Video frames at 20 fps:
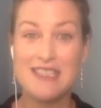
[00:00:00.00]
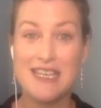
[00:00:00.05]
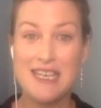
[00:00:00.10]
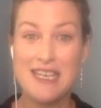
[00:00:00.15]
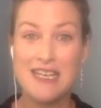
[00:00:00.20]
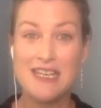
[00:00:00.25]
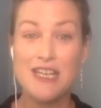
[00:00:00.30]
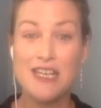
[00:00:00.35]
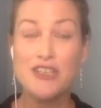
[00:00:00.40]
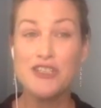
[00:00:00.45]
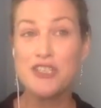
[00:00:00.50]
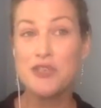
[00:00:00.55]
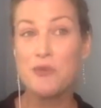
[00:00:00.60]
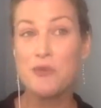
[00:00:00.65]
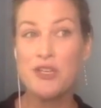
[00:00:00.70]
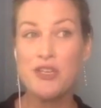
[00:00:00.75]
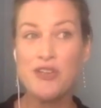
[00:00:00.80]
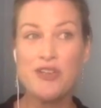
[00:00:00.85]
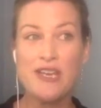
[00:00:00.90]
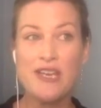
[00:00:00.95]
Yeah. So
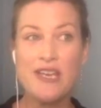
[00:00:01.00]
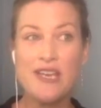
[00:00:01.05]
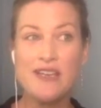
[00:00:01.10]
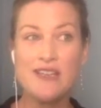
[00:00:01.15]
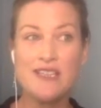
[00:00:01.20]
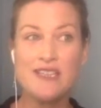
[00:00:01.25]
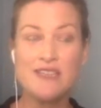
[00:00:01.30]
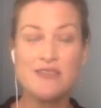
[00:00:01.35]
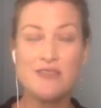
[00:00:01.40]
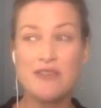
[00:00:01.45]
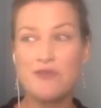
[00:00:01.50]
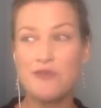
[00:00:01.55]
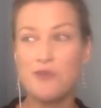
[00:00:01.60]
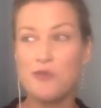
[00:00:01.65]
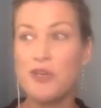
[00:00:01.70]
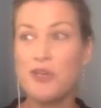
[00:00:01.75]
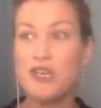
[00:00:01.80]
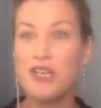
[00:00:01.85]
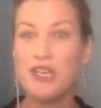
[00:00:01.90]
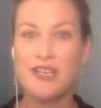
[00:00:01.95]
when you hear this will ever
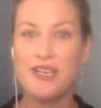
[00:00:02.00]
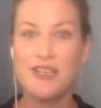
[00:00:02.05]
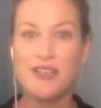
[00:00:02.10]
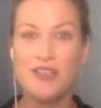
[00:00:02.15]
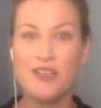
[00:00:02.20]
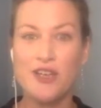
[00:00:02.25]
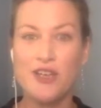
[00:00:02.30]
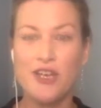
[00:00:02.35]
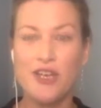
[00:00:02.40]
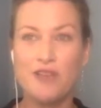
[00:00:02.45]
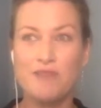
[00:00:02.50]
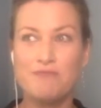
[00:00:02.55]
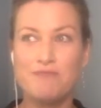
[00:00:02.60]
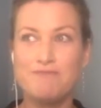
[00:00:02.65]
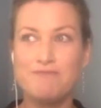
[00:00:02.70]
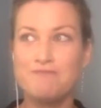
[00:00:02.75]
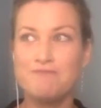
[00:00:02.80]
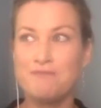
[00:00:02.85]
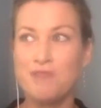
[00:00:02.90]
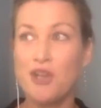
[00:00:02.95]
work, you go, hmm,
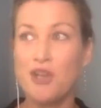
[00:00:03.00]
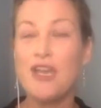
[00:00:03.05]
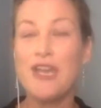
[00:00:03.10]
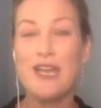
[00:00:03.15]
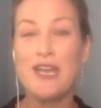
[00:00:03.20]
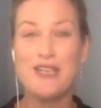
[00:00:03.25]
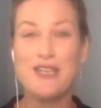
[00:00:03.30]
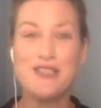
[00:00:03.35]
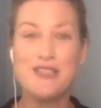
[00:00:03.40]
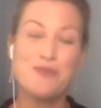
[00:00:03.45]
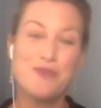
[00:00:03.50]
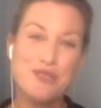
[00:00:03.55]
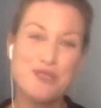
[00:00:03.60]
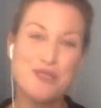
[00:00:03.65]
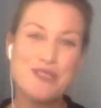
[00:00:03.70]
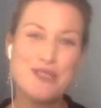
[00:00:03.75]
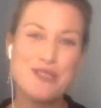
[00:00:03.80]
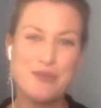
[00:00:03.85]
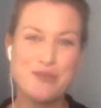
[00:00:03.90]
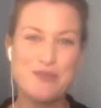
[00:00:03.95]
hmm, okay. So what's
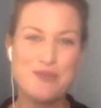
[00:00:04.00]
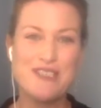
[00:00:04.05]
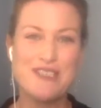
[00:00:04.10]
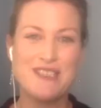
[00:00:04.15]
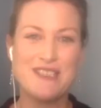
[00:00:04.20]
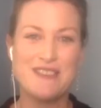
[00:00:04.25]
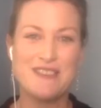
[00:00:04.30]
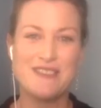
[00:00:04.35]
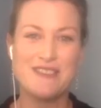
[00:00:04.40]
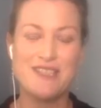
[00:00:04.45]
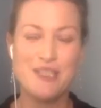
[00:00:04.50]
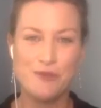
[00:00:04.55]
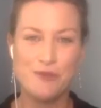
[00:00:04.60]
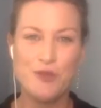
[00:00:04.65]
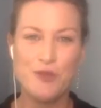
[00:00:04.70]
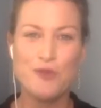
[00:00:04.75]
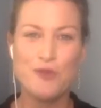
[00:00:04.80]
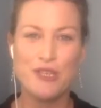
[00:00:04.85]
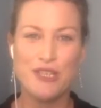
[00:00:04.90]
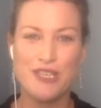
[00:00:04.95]
the opposite? This
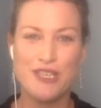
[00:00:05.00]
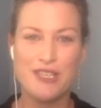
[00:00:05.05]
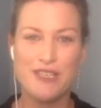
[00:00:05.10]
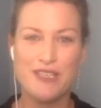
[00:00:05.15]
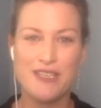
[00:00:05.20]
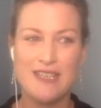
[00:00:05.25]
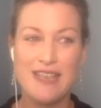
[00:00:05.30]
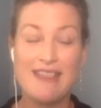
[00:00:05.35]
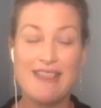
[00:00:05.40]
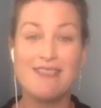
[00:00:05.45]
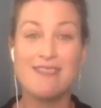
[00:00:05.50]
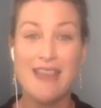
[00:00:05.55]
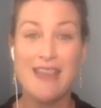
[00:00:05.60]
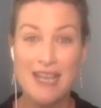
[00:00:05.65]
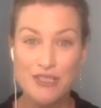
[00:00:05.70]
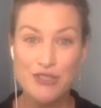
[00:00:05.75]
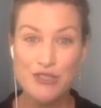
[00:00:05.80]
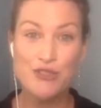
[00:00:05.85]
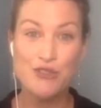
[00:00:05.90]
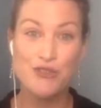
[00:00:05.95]
will work.
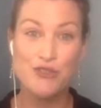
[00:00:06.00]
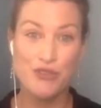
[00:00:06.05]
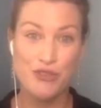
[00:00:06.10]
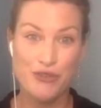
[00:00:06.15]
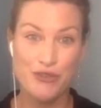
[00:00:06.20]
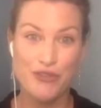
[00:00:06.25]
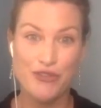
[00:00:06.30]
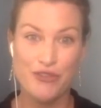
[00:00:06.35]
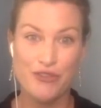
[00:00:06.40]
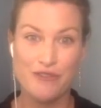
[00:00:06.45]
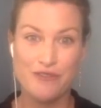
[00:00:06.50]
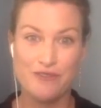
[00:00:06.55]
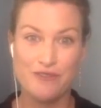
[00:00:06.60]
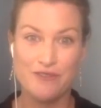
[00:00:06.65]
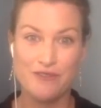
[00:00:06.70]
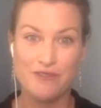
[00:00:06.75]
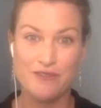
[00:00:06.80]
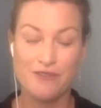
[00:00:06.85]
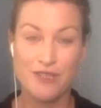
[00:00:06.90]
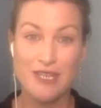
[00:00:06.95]
That's the truth.
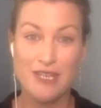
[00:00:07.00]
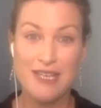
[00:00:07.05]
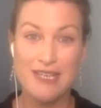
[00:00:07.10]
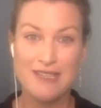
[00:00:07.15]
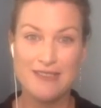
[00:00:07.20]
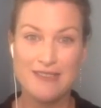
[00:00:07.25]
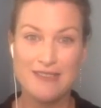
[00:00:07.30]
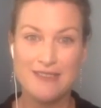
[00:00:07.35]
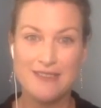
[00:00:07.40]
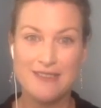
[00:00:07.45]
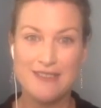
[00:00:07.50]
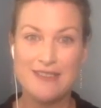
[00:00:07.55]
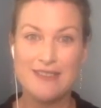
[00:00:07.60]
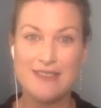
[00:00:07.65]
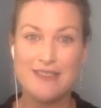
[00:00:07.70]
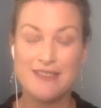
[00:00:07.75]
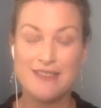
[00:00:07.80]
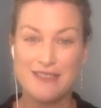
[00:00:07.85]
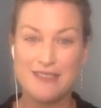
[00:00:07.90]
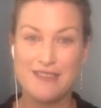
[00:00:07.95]
Okay.
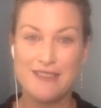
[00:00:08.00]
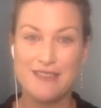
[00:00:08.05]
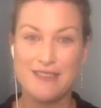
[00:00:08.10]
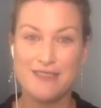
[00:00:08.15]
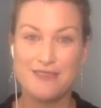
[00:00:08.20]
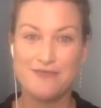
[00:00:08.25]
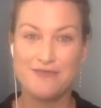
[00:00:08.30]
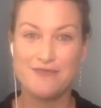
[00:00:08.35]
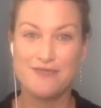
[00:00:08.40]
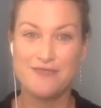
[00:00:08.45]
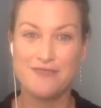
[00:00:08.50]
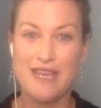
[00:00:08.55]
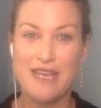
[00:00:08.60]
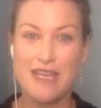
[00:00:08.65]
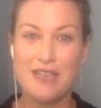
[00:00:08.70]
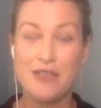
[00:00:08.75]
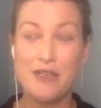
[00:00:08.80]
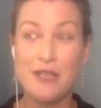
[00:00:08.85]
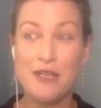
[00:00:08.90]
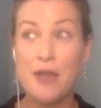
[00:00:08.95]
Yeah.
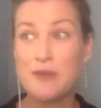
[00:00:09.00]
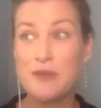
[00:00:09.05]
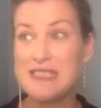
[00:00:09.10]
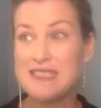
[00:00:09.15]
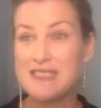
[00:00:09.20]
And well, I yeah, gonna,